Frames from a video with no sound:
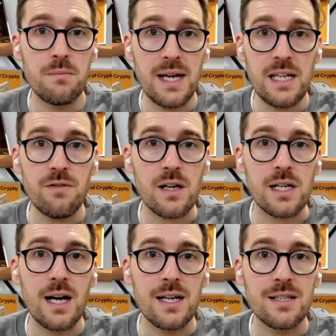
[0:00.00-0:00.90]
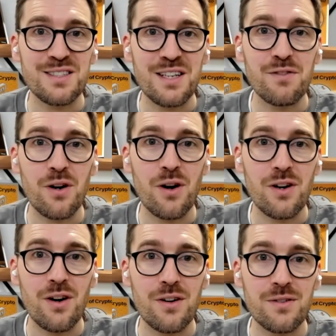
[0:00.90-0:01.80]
Many of our clients have gone on